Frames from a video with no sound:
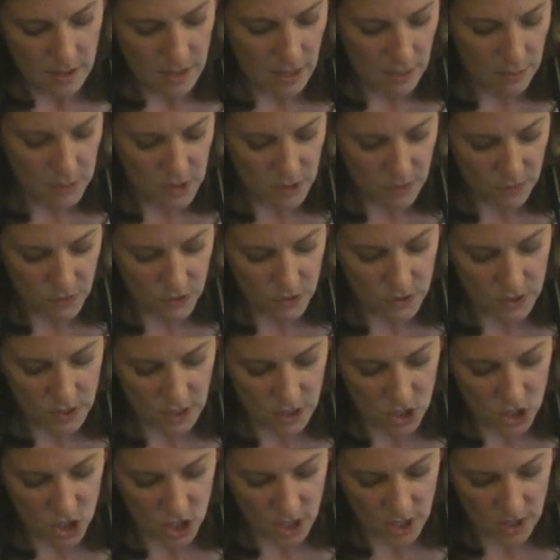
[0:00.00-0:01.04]
That was the first
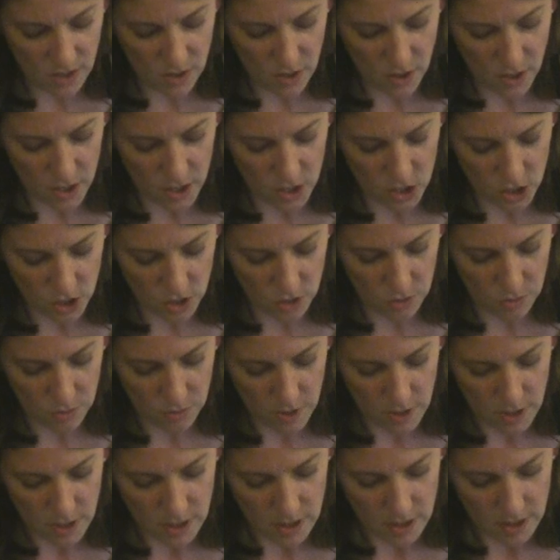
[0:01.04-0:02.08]
thing she had thought too
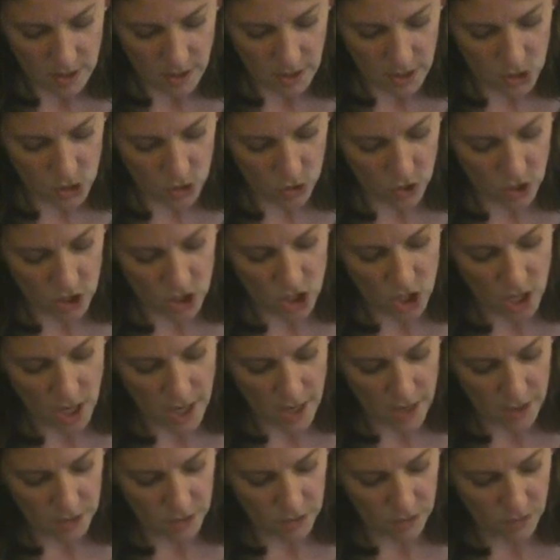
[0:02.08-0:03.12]
like Julia
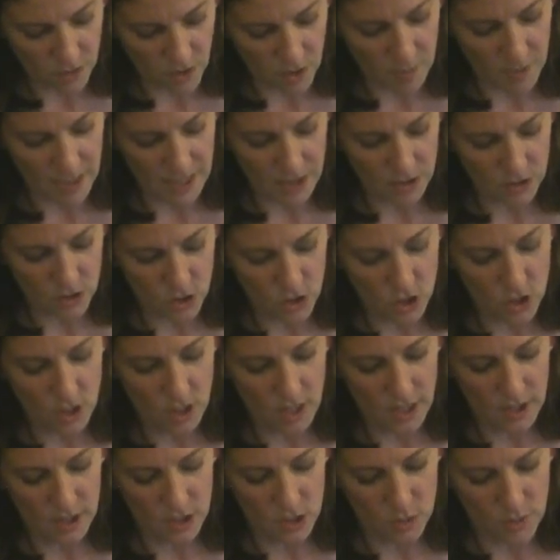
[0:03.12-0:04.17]
Child farming out the
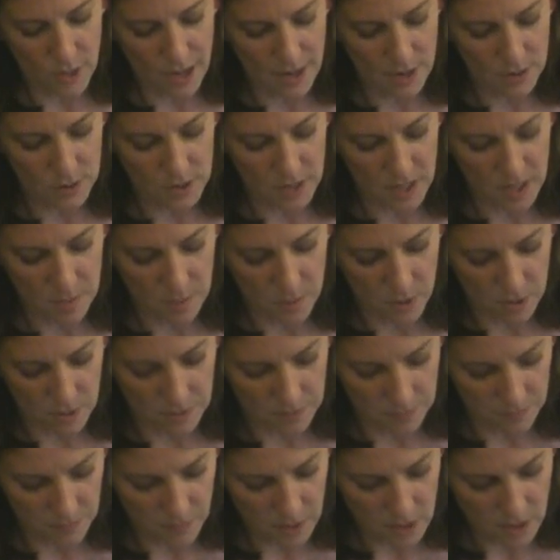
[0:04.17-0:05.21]
cooking to a housekeeper.
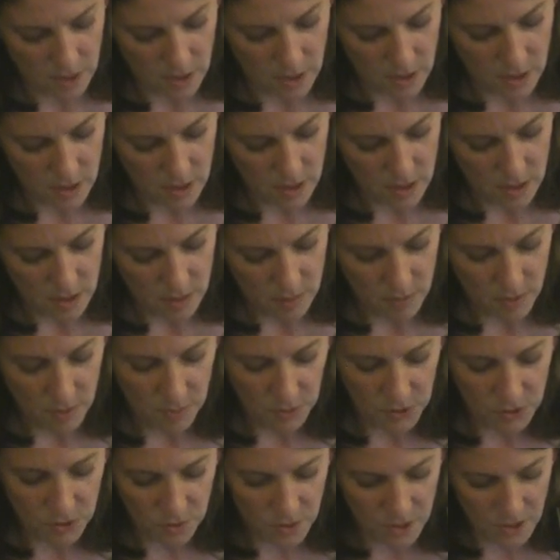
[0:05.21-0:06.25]

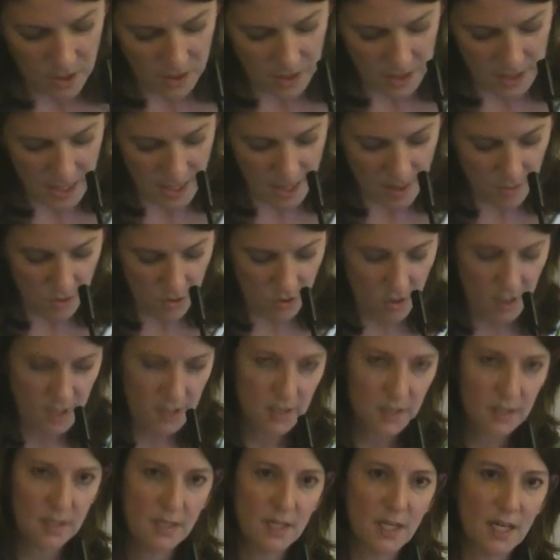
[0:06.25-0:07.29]
People do it all the time,
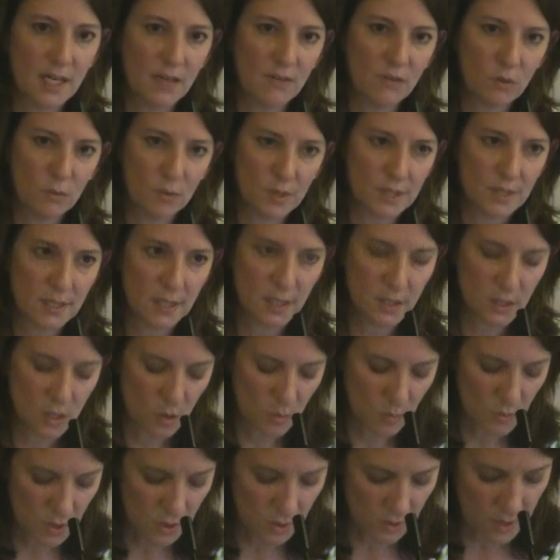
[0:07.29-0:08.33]
Chris. Not everyone stays
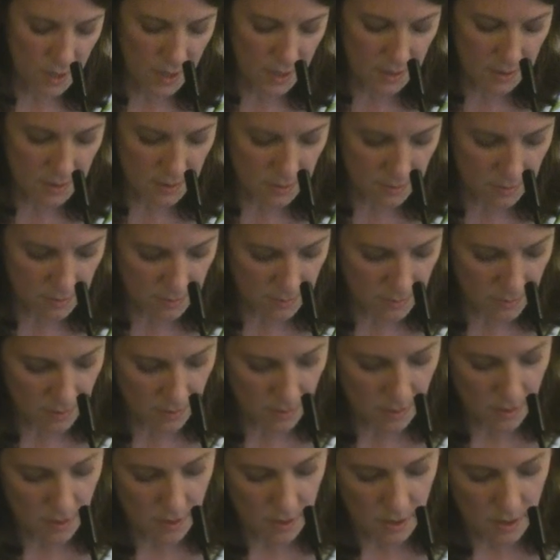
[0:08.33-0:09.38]
home with their kids.
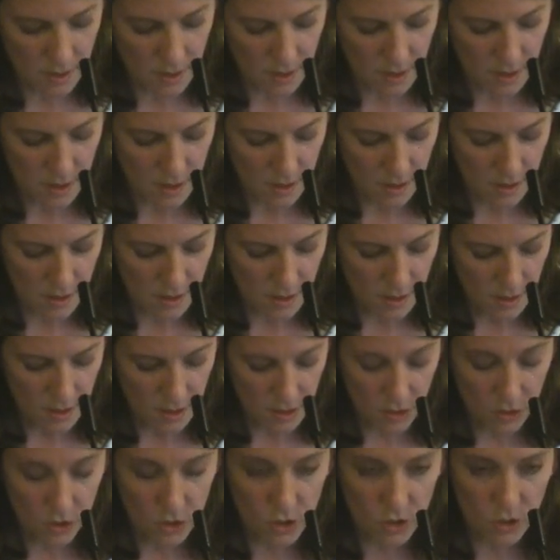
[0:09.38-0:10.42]

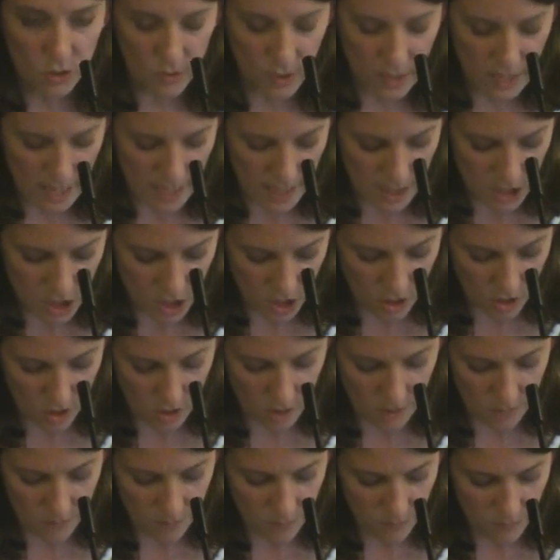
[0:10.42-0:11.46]
He looked over, gauging
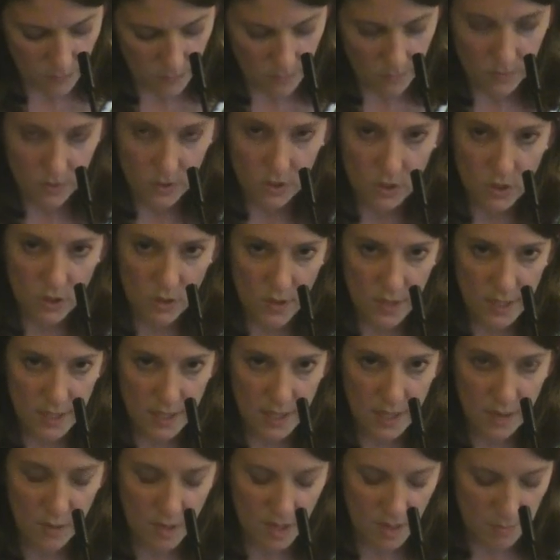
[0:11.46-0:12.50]
her. You know
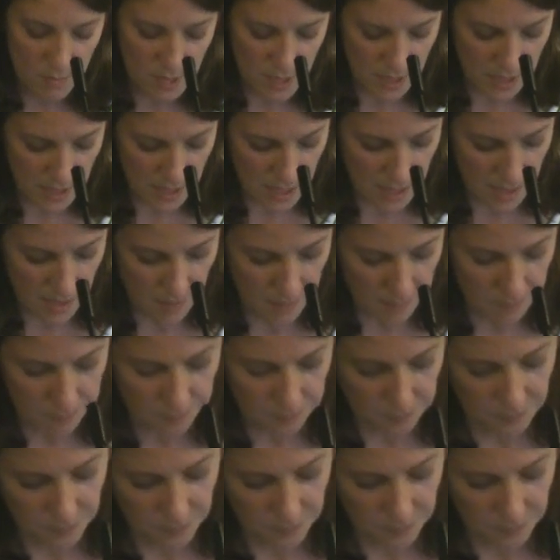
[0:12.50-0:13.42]
that's not what I meant, Kate.